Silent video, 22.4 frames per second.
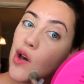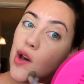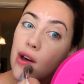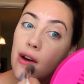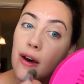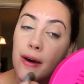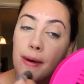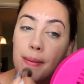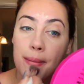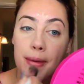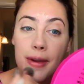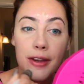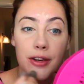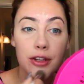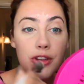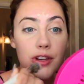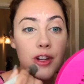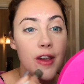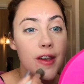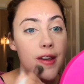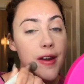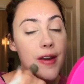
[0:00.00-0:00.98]
on my
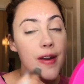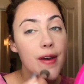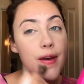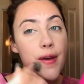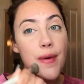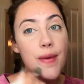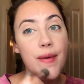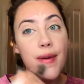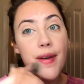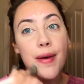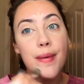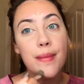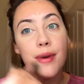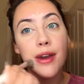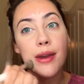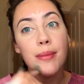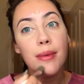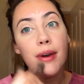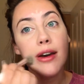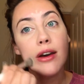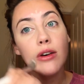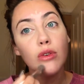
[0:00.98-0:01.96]
chin, around my
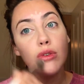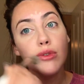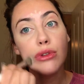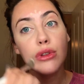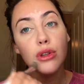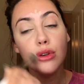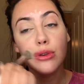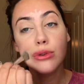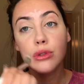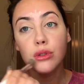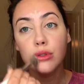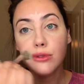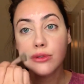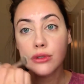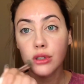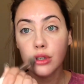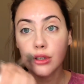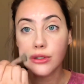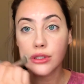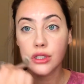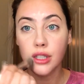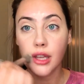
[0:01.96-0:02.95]
mouth,
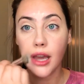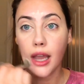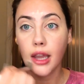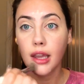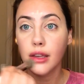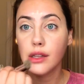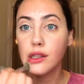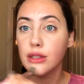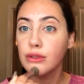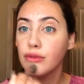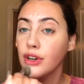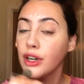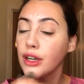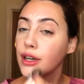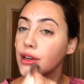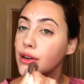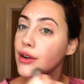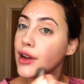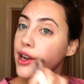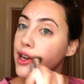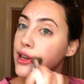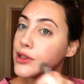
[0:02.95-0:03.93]
because that gets very
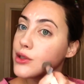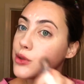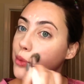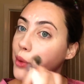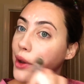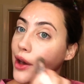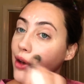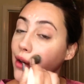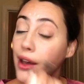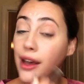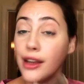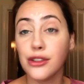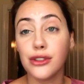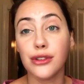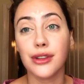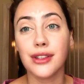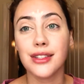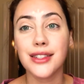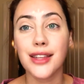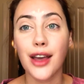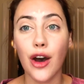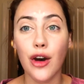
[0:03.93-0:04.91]
red as well. As you
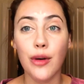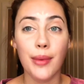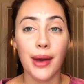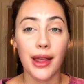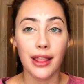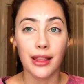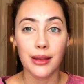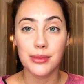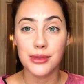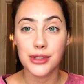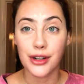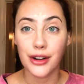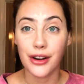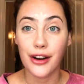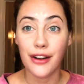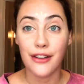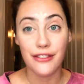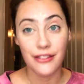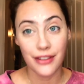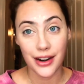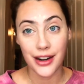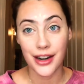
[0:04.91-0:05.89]
can tell, my lips are
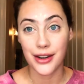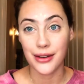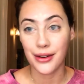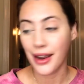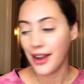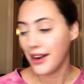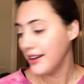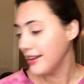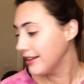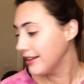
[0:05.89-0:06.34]
very red.